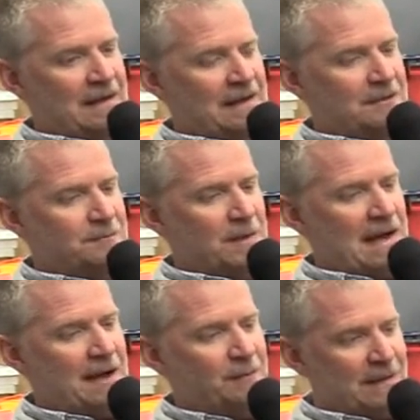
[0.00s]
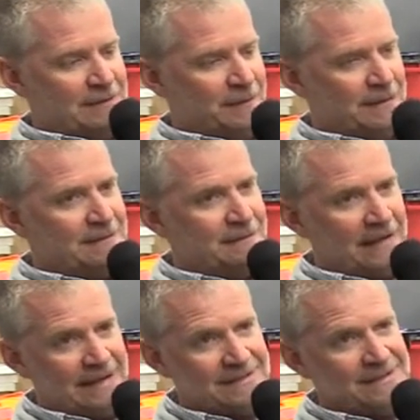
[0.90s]
We went to
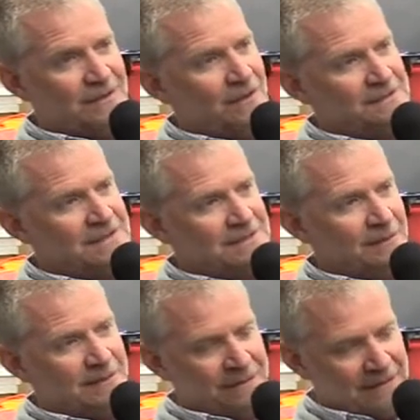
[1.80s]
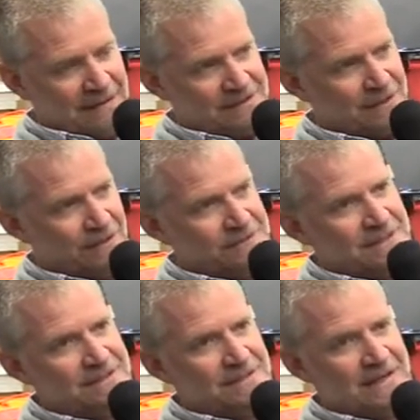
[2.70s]
Vegas the off season. Went to Vegas off
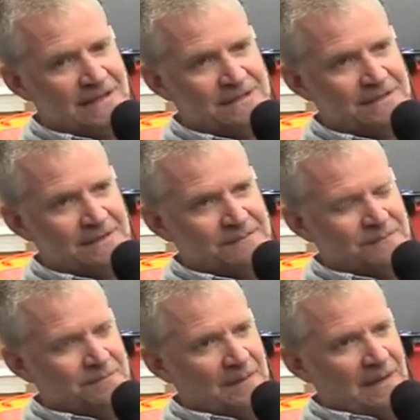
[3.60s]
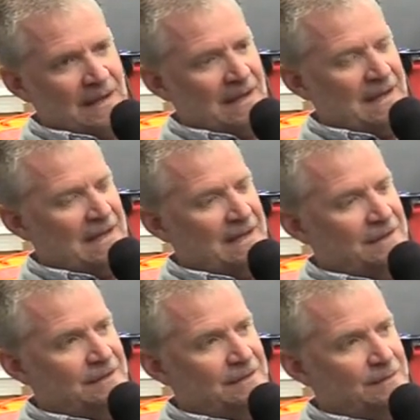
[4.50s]
season test,
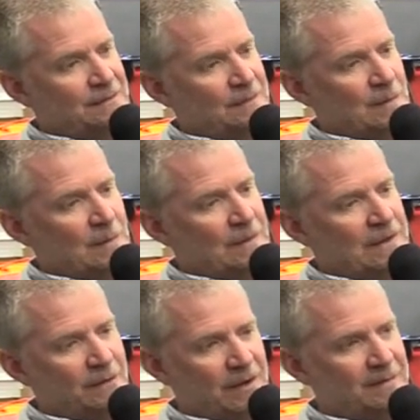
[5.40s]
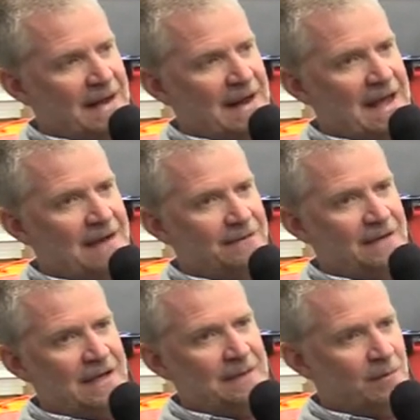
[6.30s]
and we had run about a half a
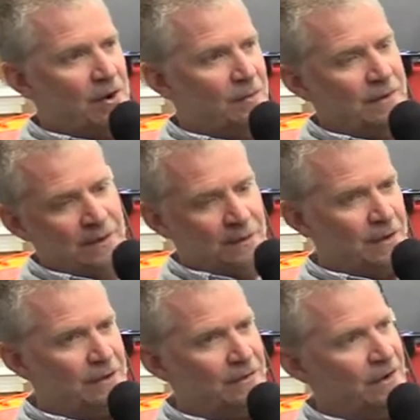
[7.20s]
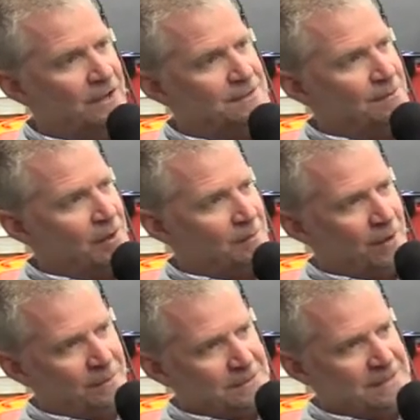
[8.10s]
day. And Mark, we were in one garage, and Mark
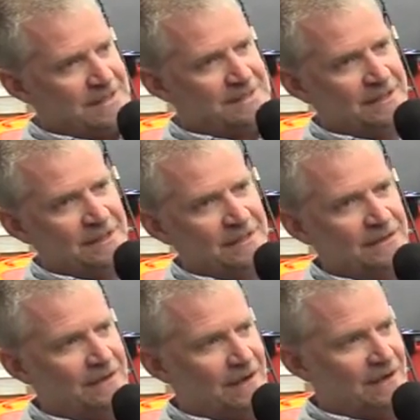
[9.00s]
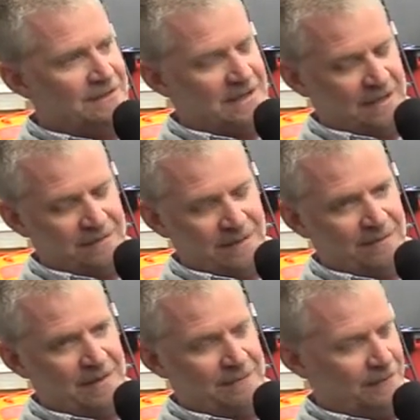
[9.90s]
Martin was testing another garage. I'm out of
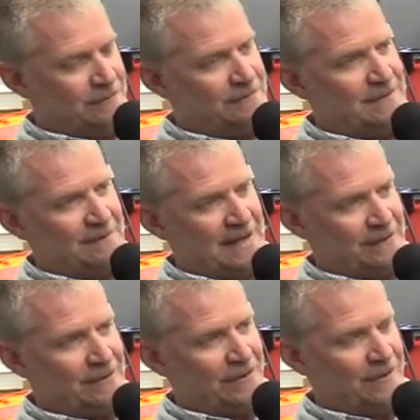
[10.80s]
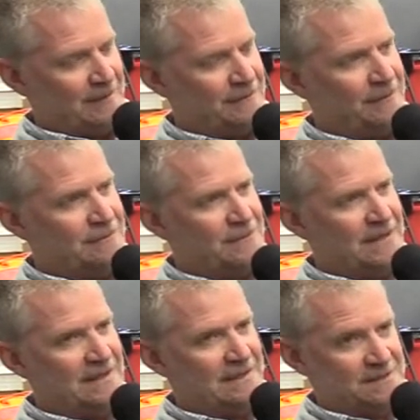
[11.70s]
the car, and my phone's
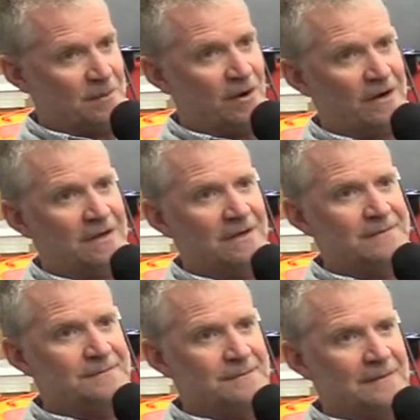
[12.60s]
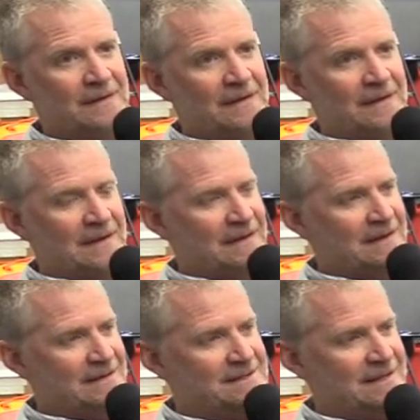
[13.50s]
ringing, and it's Mark. And
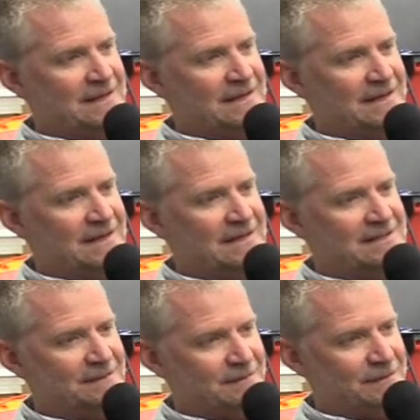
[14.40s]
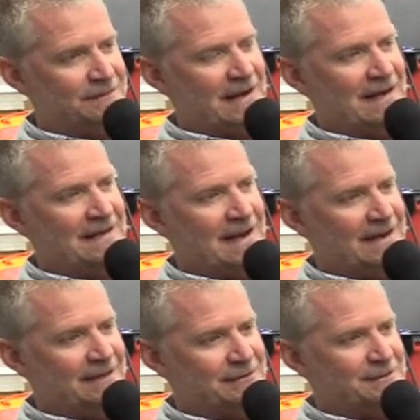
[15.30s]
he said, you finally
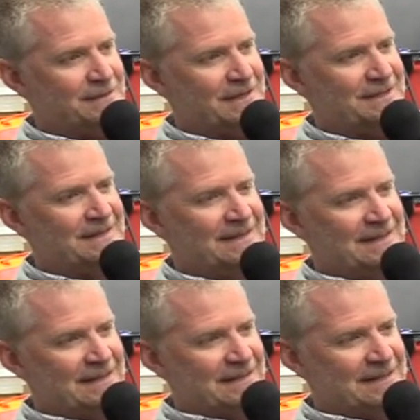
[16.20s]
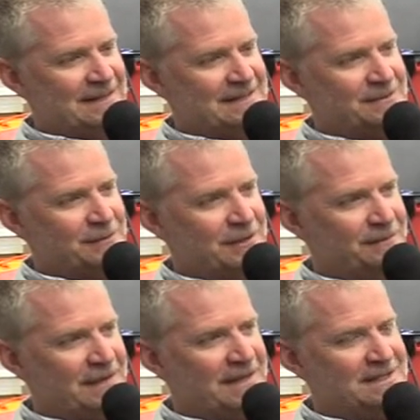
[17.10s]
got it, don't you, bud? And I said, what do you
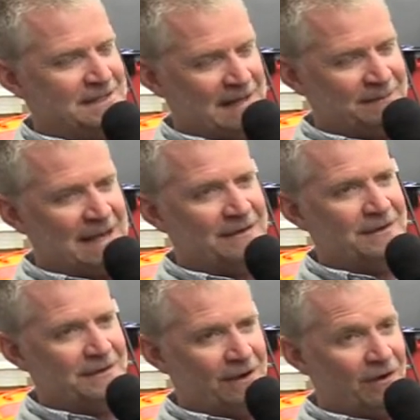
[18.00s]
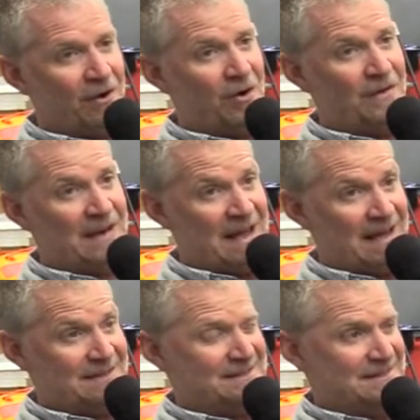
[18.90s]
mean? He said, I'm down here, y'all hauling
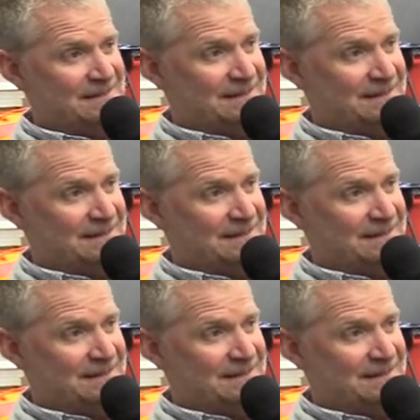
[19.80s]
ass.